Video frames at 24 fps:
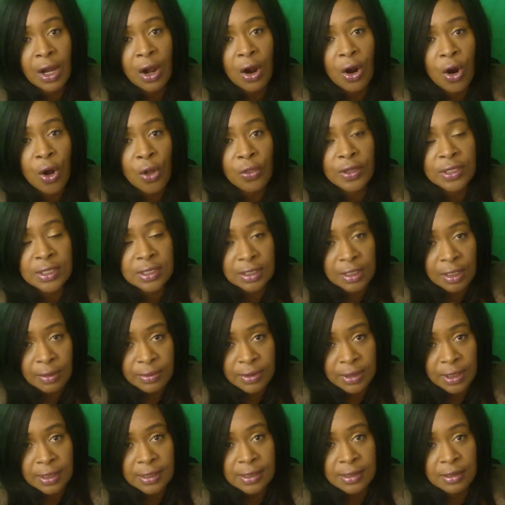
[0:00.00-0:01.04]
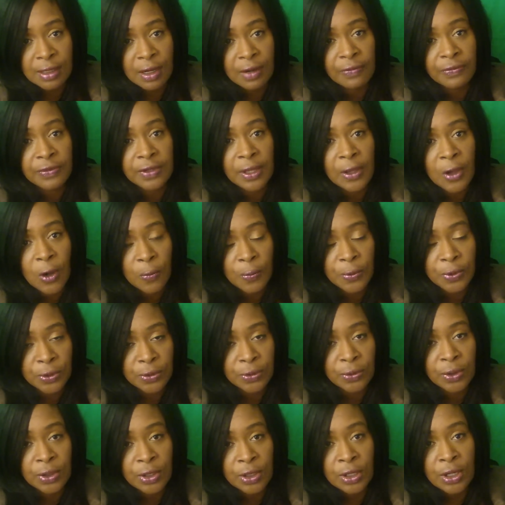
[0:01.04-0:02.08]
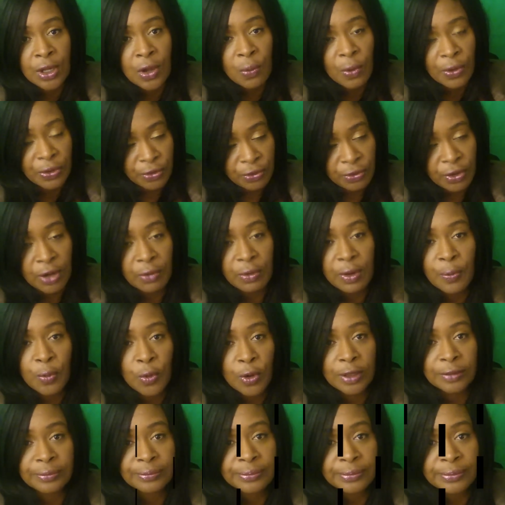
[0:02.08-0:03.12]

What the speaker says: all the tips and stuff to help you with your credit report.